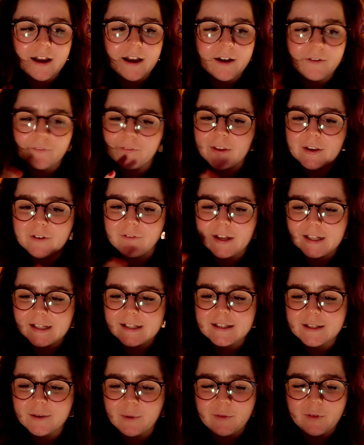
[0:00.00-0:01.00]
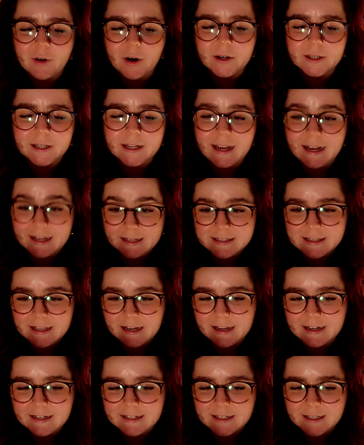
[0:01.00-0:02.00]
of the events that we've currently
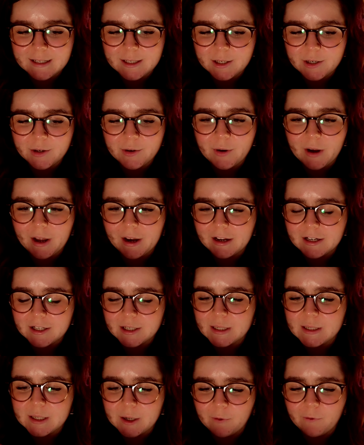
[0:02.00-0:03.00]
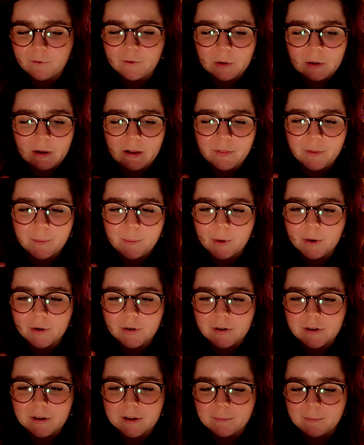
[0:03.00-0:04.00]
escalated to, and I just don't feel like the
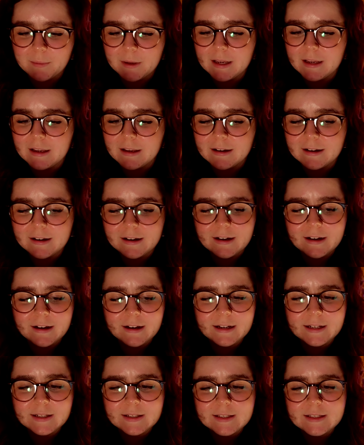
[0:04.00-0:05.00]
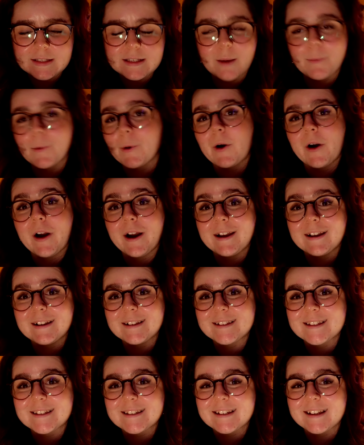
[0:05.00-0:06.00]
book can be
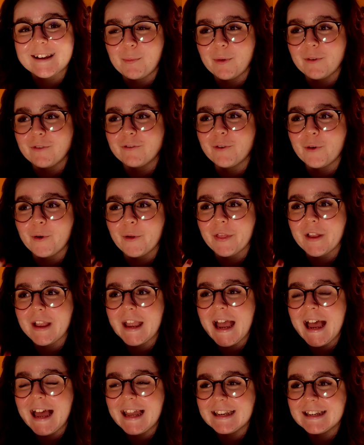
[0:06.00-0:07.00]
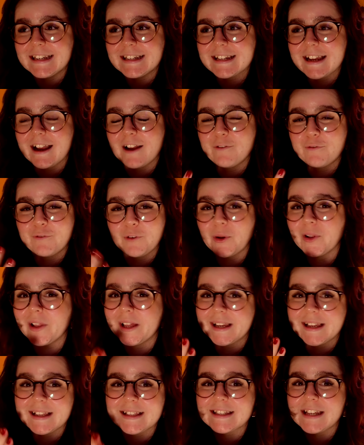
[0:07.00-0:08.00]
summarized before the end. I feel
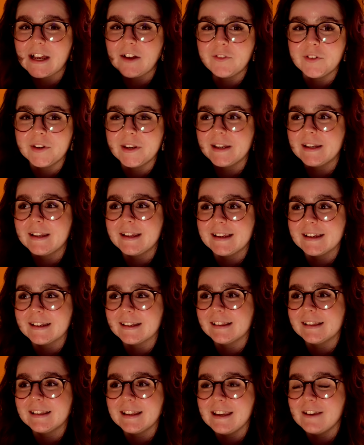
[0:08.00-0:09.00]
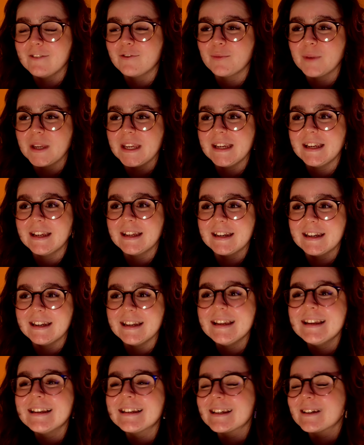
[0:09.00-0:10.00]
like it's definitely going to leave me
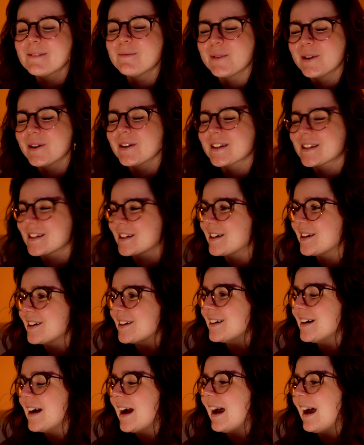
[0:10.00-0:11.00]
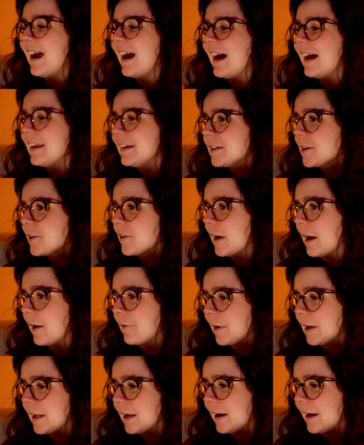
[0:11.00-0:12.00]
needing book two, and I don't know how
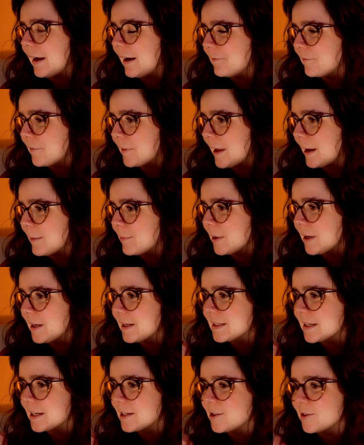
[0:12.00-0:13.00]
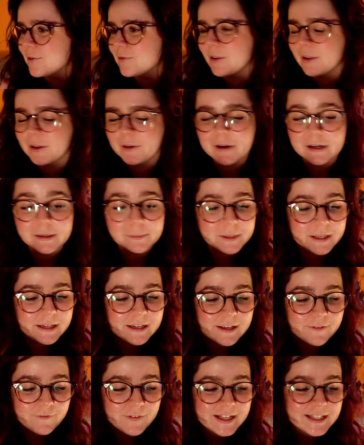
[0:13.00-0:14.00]
ready I am for that because I do feel
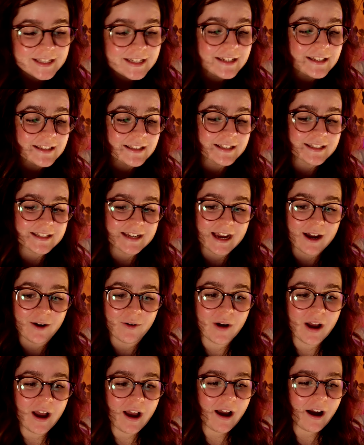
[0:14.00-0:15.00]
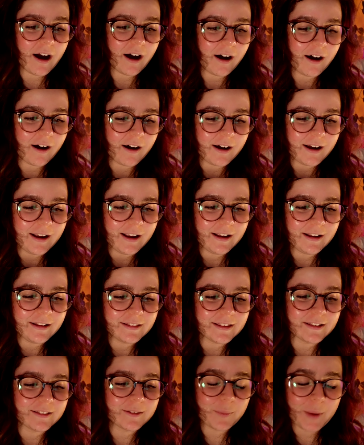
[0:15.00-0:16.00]
incredibly invested in this now. I
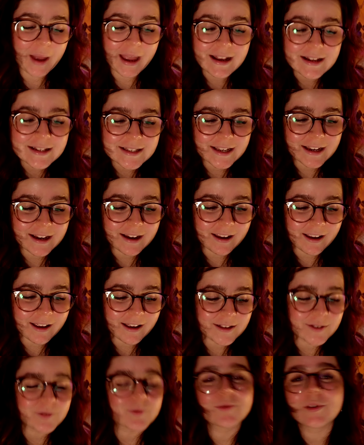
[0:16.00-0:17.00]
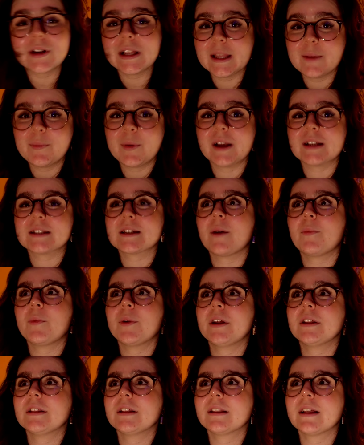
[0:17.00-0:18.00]
think the pacing has really picked up,
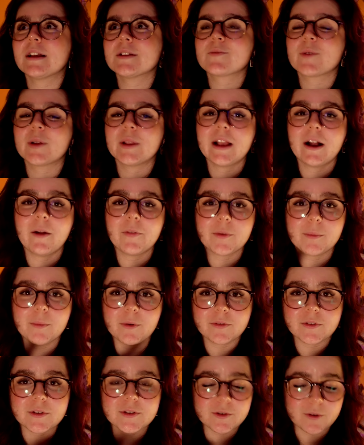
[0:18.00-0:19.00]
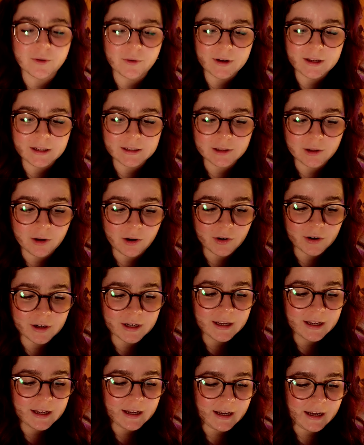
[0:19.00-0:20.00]
and I think that's really helped to move the story along,
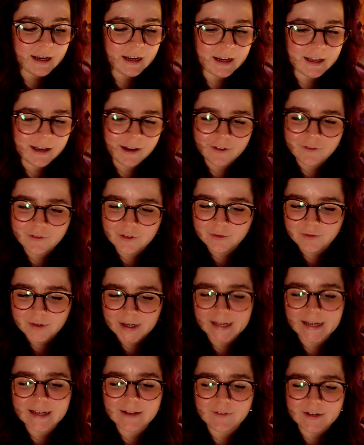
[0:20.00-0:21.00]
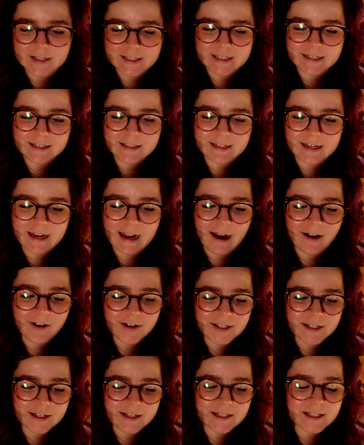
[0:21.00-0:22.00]
and I feel really invested in the
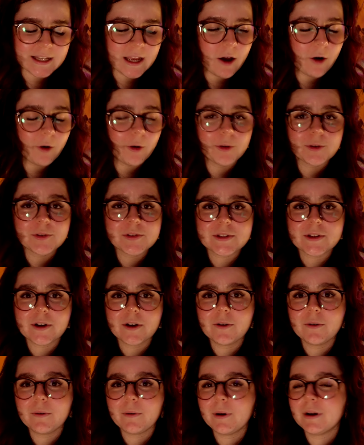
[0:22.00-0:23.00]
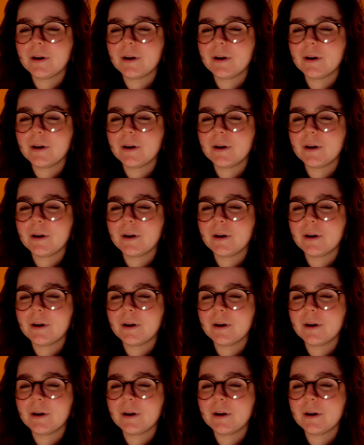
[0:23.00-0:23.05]
characters. Also,